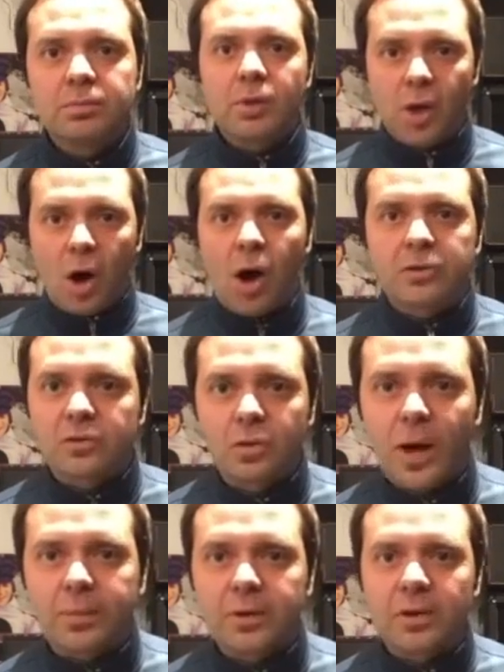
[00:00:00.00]
arts to
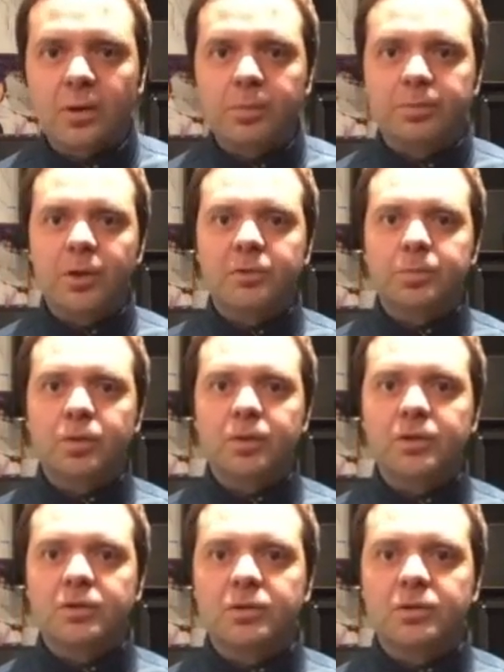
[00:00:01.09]
happen at this point.